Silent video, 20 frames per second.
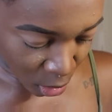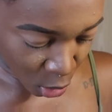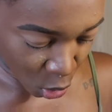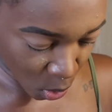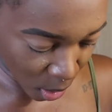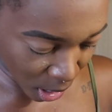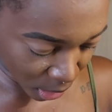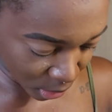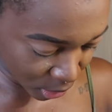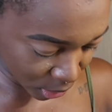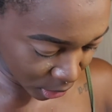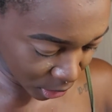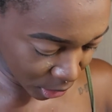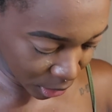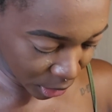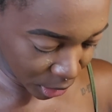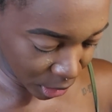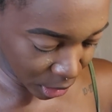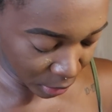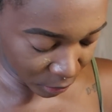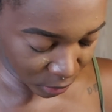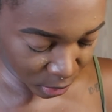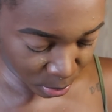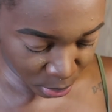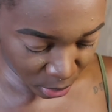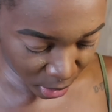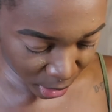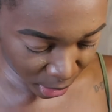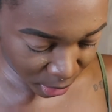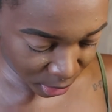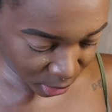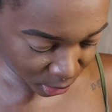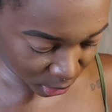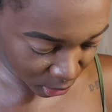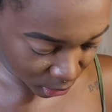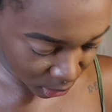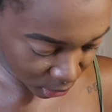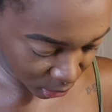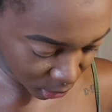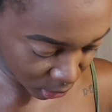quality of the product
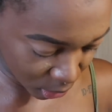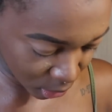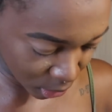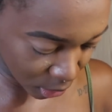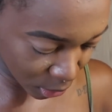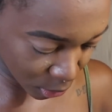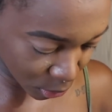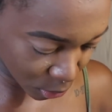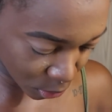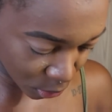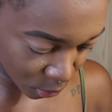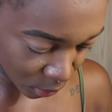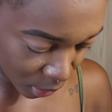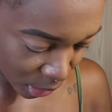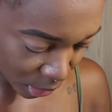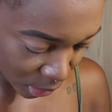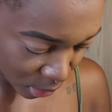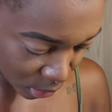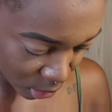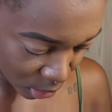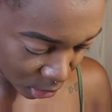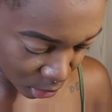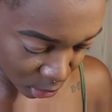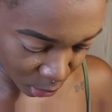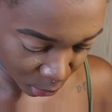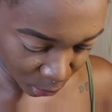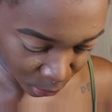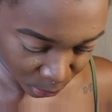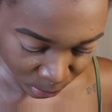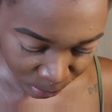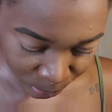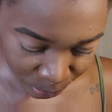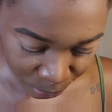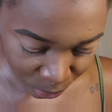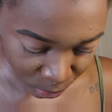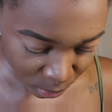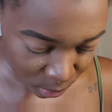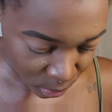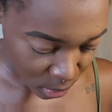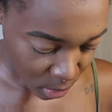is still great. So
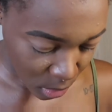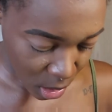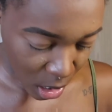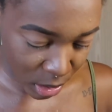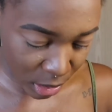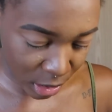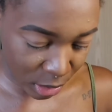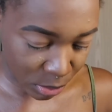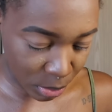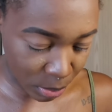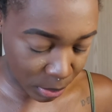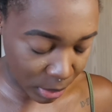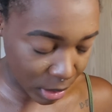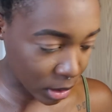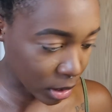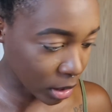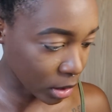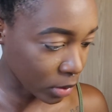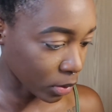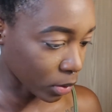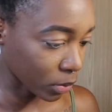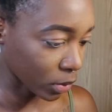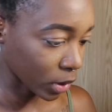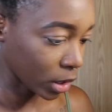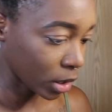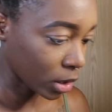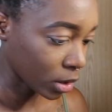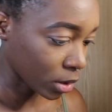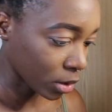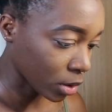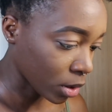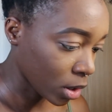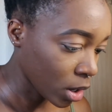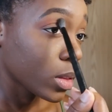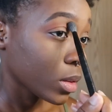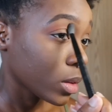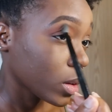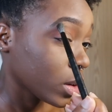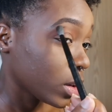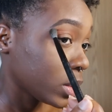that's what we love over here.
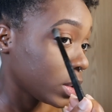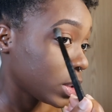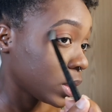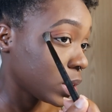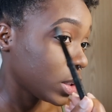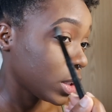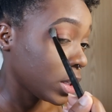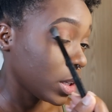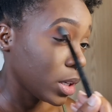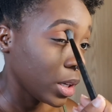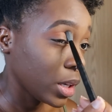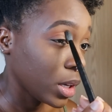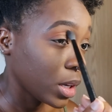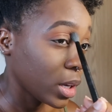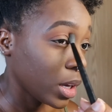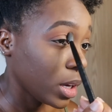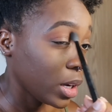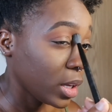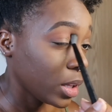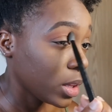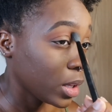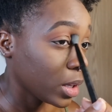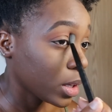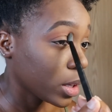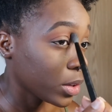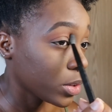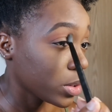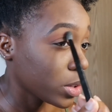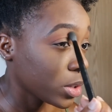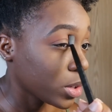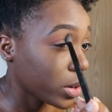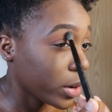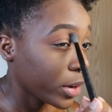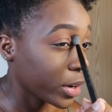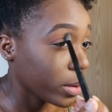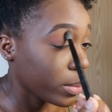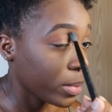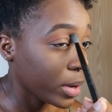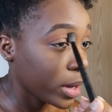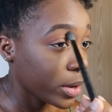Let's see, anything else to talk
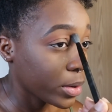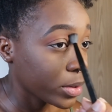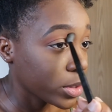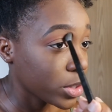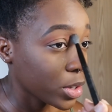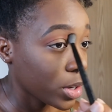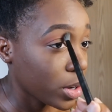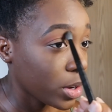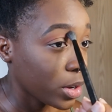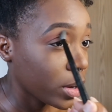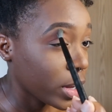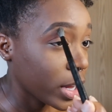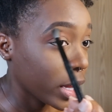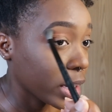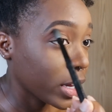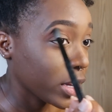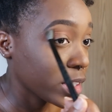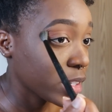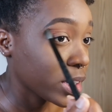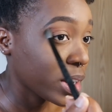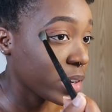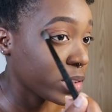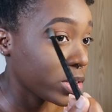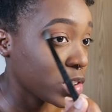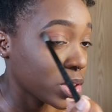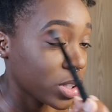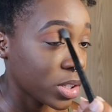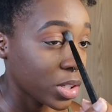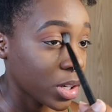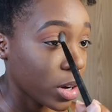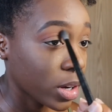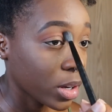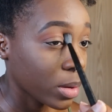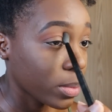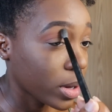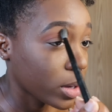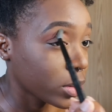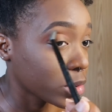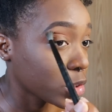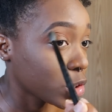about, y'all? I guess I'll just talk
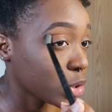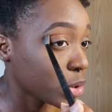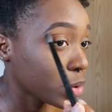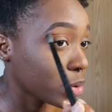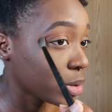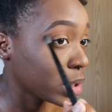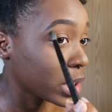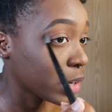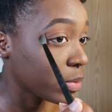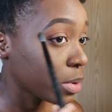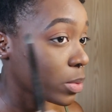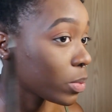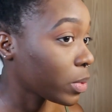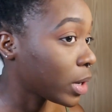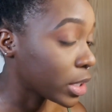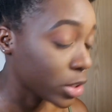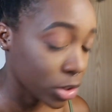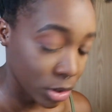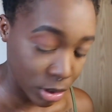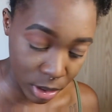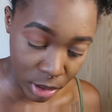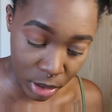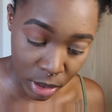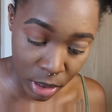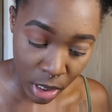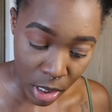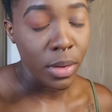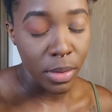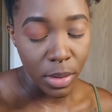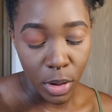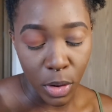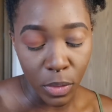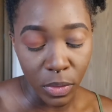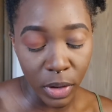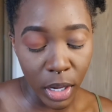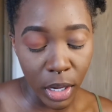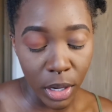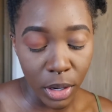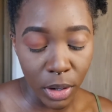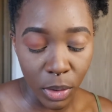about shows I've been watching over
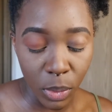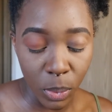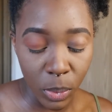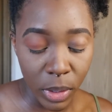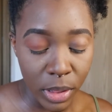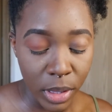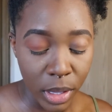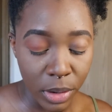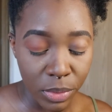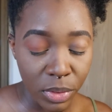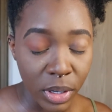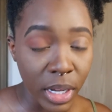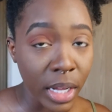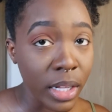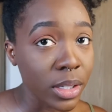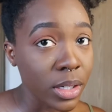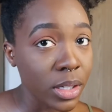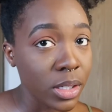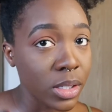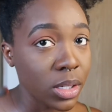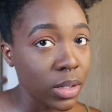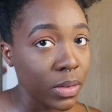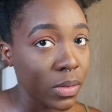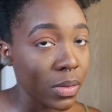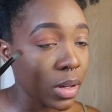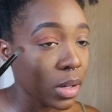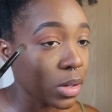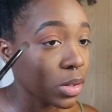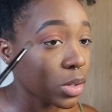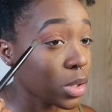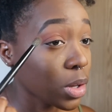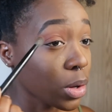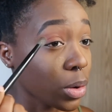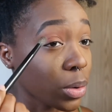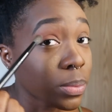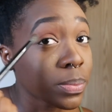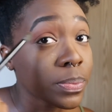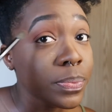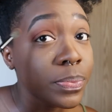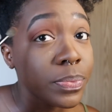here we love reality TV
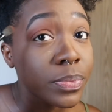so